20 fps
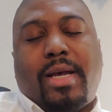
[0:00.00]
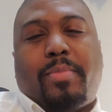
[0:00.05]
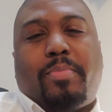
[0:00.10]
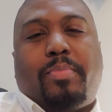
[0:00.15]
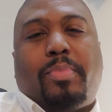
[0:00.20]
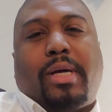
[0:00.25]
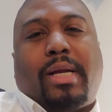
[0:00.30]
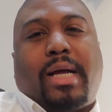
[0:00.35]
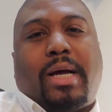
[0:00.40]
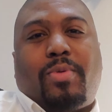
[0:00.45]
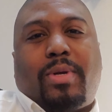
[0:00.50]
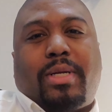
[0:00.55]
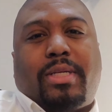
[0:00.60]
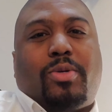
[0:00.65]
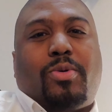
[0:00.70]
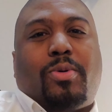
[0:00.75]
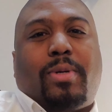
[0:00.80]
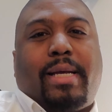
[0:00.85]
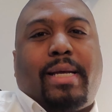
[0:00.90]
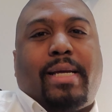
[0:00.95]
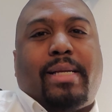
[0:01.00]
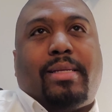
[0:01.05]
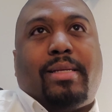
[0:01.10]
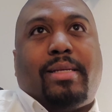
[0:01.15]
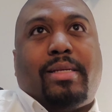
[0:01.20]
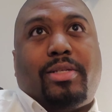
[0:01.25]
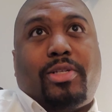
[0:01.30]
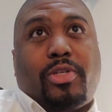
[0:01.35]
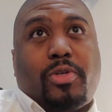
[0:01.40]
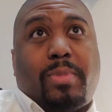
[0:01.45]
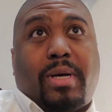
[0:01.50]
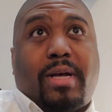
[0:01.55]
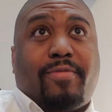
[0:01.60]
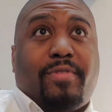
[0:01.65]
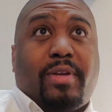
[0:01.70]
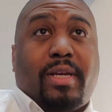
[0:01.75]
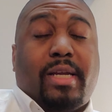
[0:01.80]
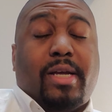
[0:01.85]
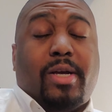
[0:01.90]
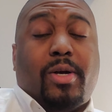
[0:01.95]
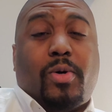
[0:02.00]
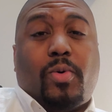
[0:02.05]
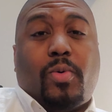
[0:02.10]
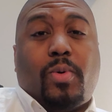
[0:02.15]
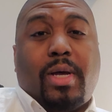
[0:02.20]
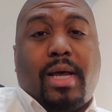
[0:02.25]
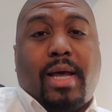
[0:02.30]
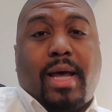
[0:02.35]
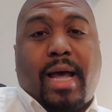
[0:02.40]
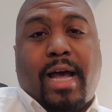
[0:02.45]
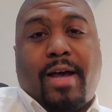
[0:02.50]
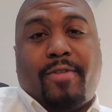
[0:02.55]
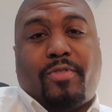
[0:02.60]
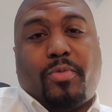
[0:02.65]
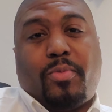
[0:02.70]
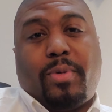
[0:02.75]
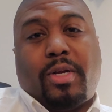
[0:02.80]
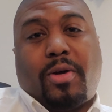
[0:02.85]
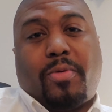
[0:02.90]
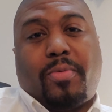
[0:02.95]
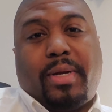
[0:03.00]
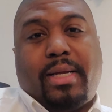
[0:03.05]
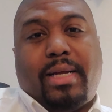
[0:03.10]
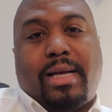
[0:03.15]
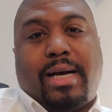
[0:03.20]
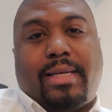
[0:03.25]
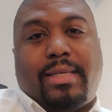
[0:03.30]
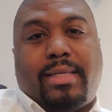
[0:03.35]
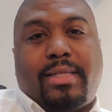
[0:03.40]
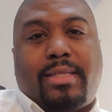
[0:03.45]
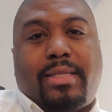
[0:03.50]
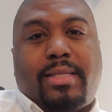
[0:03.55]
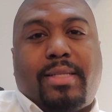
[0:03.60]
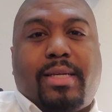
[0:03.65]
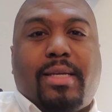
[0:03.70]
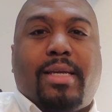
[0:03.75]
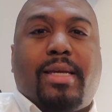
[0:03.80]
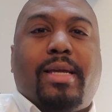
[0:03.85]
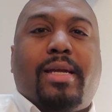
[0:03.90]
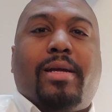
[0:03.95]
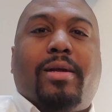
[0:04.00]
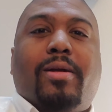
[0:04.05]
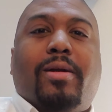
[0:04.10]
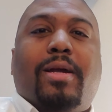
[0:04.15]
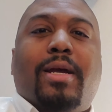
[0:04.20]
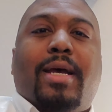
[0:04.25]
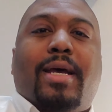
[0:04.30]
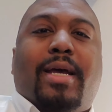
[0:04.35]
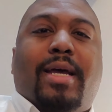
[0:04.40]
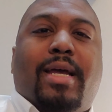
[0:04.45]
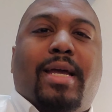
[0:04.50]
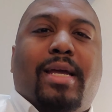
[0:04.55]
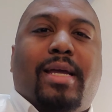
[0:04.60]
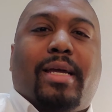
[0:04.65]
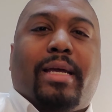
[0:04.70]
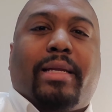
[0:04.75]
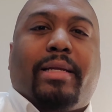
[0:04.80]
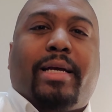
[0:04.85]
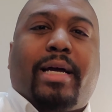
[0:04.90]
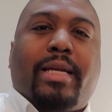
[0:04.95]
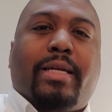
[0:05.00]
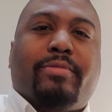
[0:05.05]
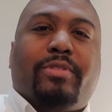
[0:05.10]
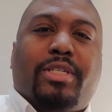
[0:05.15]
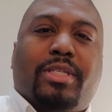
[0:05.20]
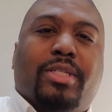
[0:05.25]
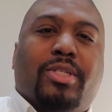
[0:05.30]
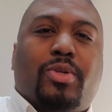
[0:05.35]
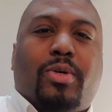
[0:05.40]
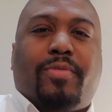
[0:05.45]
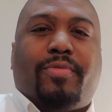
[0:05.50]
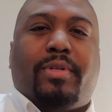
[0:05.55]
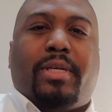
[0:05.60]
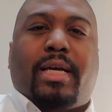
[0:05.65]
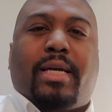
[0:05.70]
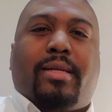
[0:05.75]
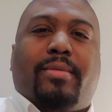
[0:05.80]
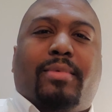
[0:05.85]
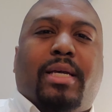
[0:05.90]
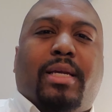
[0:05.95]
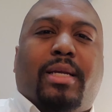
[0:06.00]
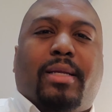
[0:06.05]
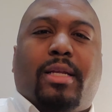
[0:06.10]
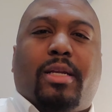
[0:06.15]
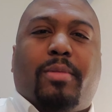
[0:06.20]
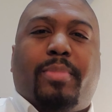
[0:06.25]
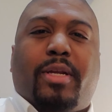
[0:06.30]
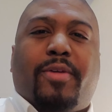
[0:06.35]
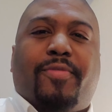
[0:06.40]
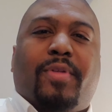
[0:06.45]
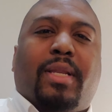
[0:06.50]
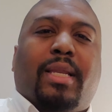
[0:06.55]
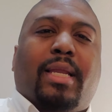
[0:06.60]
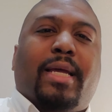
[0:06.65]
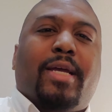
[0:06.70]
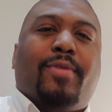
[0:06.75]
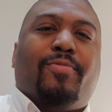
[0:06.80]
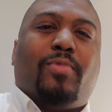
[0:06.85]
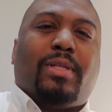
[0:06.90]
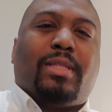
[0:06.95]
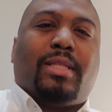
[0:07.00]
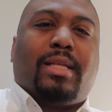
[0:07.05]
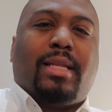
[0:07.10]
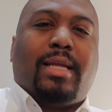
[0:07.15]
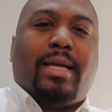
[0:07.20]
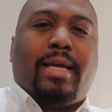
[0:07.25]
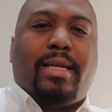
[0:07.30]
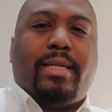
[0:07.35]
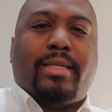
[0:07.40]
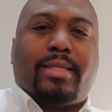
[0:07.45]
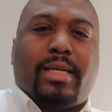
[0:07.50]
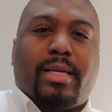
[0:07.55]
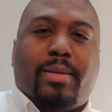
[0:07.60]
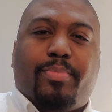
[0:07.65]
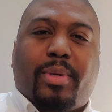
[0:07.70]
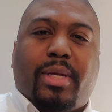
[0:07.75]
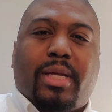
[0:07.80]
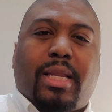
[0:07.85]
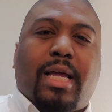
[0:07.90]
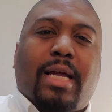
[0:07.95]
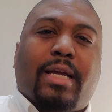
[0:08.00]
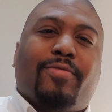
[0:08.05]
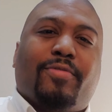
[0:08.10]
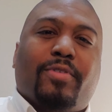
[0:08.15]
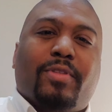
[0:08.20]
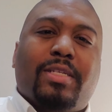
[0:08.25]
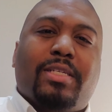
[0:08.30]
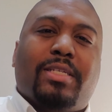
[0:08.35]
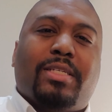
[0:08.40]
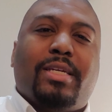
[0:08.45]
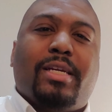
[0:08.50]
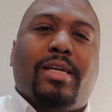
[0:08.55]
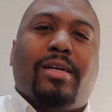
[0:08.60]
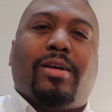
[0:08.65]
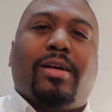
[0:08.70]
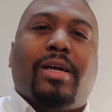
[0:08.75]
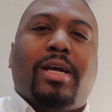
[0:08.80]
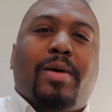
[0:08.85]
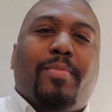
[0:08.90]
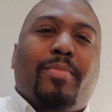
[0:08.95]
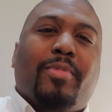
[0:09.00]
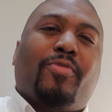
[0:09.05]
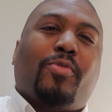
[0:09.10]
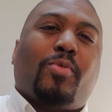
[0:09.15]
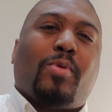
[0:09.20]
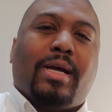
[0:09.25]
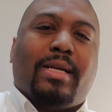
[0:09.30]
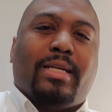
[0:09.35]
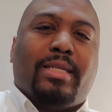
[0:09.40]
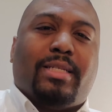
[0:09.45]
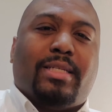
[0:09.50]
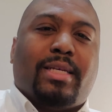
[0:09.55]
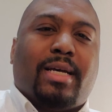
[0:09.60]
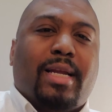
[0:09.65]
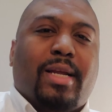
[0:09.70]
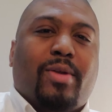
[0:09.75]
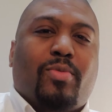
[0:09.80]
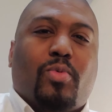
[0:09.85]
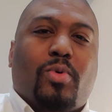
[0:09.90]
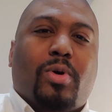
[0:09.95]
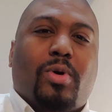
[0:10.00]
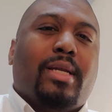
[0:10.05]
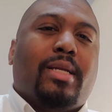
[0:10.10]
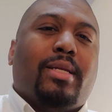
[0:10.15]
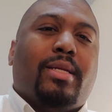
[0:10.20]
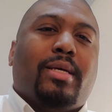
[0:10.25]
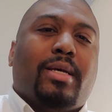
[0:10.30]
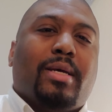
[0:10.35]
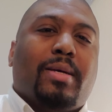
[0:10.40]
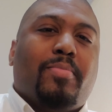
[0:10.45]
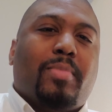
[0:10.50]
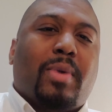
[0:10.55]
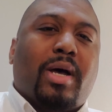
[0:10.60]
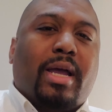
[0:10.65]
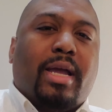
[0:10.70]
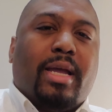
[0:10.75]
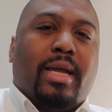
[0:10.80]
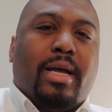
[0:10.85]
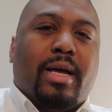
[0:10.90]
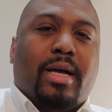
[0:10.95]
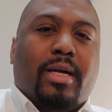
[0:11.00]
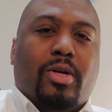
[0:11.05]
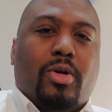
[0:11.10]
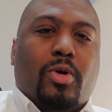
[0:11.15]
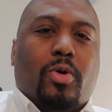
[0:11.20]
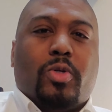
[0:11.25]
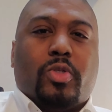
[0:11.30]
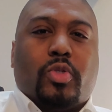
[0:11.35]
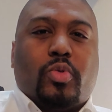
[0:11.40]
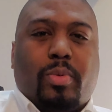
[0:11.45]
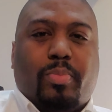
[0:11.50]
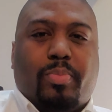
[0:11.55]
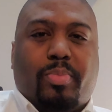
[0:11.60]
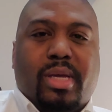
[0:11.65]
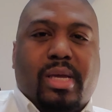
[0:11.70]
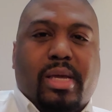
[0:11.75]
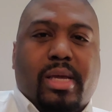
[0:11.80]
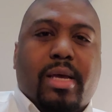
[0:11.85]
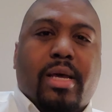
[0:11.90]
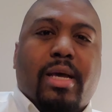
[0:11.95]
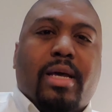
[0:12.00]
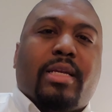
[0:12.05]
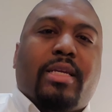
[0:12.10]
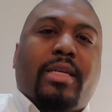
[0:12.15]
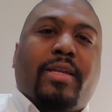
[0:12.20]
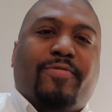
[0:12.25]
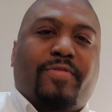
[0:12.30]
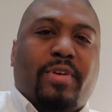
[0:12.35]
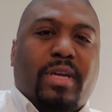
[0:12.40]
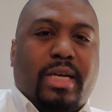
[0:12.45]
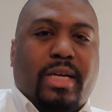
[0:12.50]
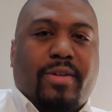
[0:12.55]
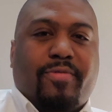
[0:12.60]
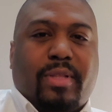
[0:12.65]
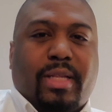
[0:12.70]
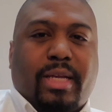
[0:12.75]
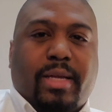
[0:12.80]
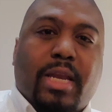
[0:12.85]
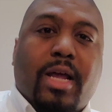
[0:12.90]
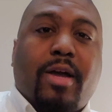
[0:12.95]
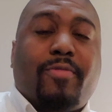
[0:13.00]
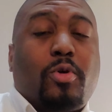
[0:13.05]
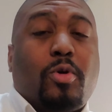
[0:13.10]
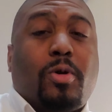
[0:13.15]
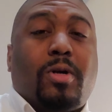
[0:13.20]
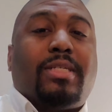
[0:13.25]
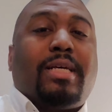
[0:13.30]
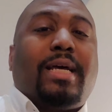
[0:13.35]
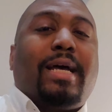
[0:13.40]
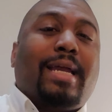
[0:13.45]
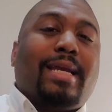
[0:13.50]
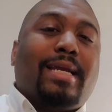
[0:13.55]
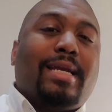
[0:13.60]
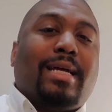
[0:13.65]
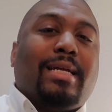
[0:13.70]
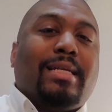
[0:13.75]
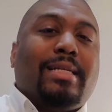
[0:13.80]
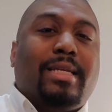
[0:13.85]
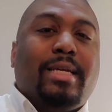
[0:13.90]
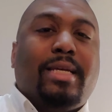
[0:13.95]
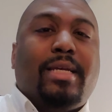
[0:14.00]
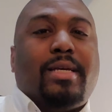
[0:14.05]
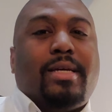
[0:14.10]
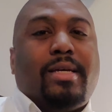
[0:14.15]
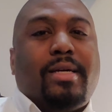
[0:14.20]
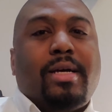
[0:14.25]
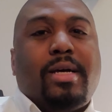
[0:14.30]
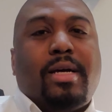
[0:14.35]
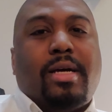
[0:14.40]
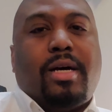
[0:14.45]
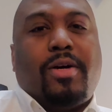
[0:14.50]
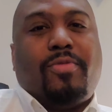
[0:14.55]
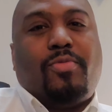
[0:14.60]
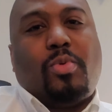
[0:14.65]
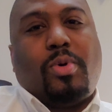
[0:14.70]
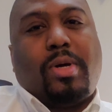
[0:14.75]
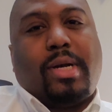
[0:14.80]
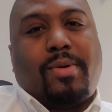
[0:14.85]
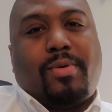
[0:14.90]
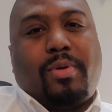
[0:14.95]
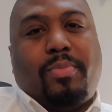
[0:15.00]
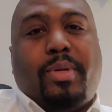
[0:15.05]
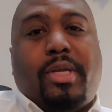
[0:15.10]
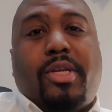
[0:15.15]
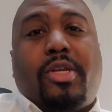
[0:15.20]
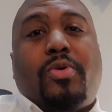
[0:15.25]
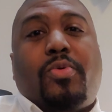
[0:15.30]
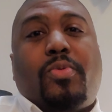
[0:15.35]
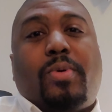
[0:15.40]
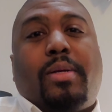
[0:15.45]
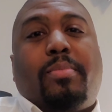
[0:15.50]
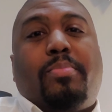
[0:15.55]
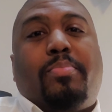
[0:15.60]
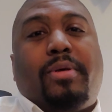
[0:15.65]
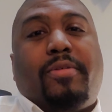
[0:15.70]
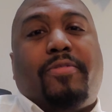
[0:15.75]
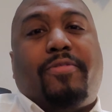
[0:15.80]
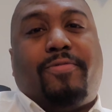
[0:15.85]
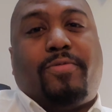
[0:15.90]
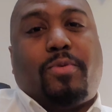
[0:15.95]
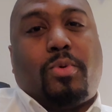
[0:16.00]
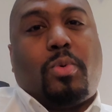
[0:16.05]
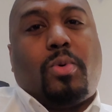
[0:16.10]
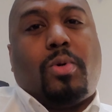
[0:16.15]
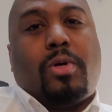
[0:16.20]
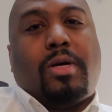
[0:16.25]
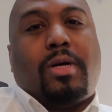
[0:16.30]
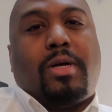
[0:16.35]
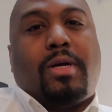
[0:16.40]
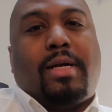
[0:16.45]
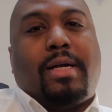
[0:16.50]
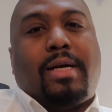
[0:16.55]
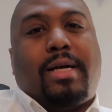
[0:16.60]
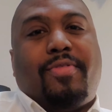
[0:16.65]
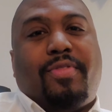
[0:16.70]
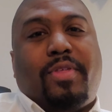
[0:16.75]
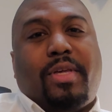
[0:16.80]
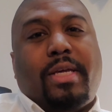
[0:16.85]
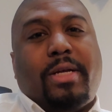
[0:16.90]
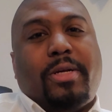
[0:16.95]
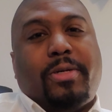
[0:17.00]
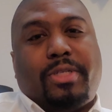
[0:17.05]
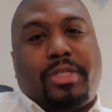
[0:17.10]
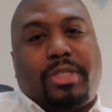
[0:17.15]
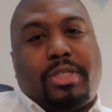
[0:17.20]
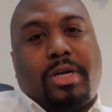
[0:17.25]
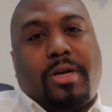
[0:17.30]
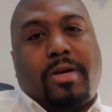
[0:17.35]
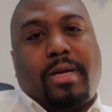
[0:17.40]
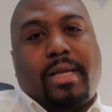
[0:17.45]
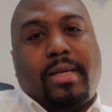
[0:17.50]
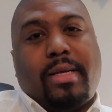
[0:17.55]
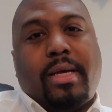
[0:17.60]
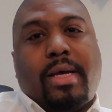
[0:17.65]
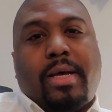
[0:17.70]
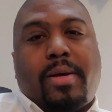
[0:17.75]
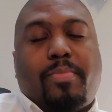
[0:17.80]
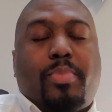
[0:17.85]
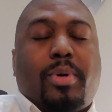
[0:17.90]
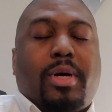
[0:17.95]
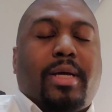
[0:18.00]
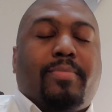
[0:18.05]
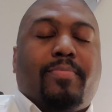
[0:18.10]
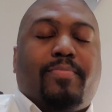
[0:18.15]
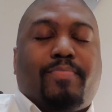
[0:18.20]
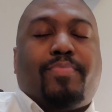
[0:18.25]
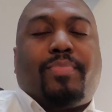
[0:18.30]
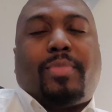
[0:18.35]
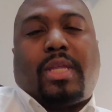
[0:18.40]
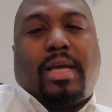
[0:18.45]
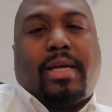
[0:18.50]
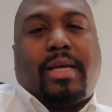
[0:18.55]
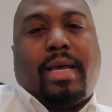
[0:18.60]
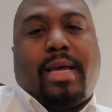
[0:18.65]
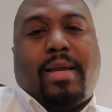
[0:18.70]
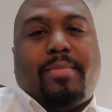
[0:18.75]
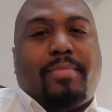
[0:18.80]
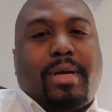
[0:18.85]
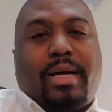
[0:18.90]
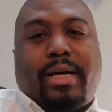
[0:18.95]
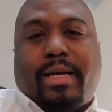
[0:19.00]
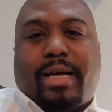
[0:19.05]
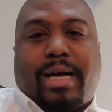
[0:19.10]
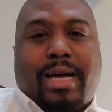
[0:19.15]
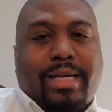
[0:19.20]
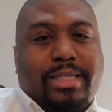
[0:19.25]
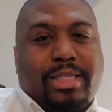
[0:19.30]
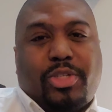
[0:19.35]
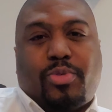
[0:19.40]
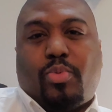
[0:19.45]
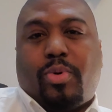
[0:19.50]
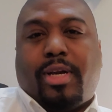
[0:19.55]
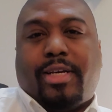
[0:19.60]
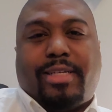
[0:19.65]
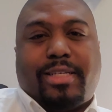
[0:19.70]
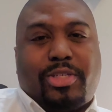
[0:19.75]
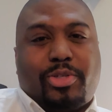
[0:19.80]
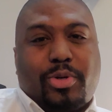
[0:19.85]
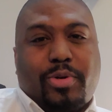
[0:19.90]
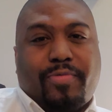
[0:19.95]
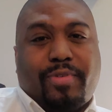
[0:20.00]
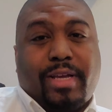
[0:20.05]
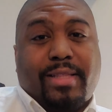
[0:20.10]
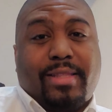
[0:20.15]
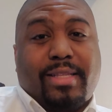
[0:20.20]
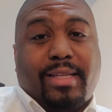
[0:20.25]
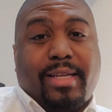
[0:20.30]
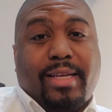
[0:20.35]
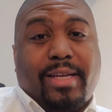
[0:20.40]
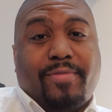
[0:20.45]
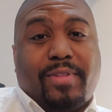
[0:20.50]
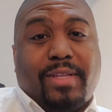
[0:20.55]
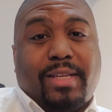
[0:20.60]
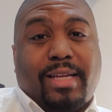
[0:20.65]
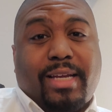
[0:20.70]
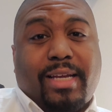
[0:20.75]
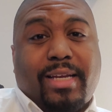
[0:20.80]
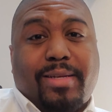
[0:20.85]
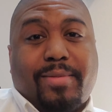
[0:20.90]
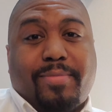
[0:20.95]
but I wanted to go ahead and do my video after we'd already gotten into the year and kind of just sort of get, get a little bit of the lay of what the land is going to be like for this year before I decided what my uh, goals would be definitively. Now, of course, I had an idea of what I would be doing before uh, the year started, but again, I just wanted to sort of get the lay of the land.